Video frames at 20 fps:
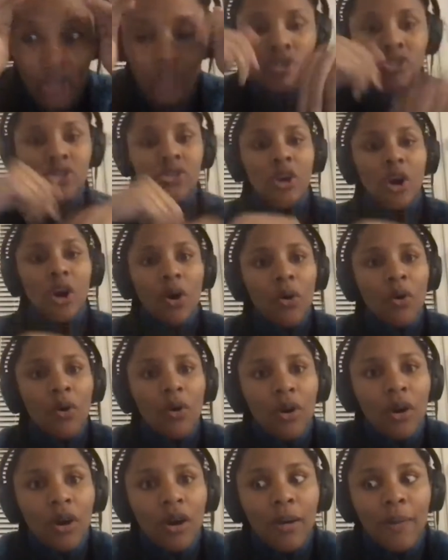
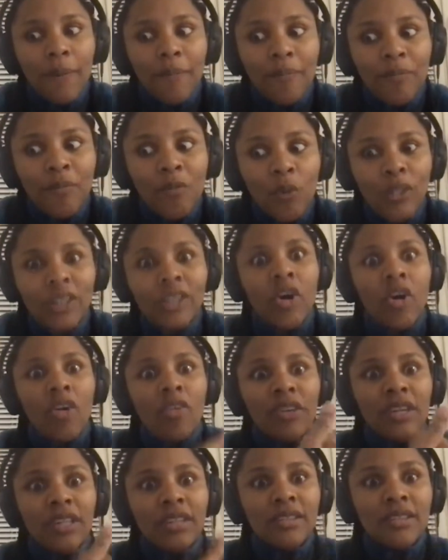So when
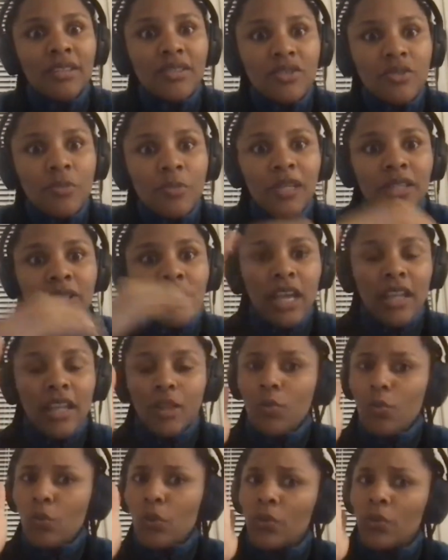COVID, and
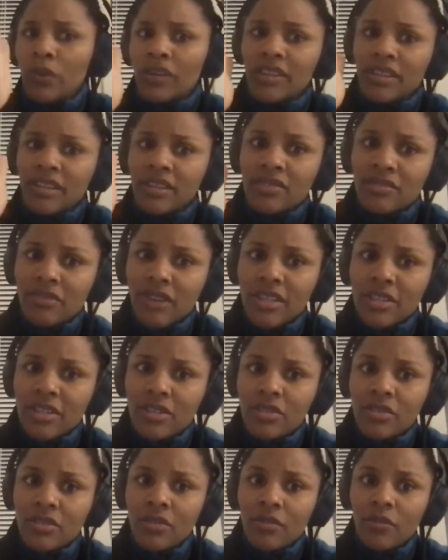then we were on this
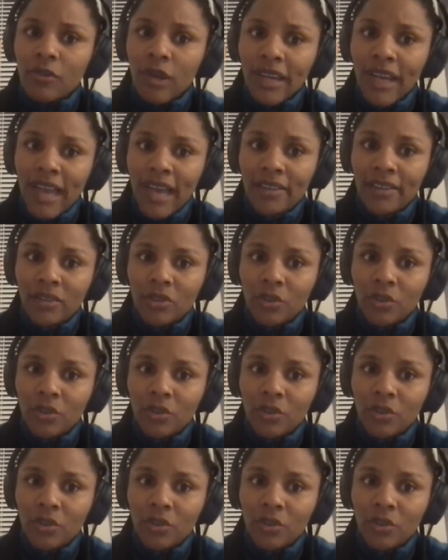race for Cannes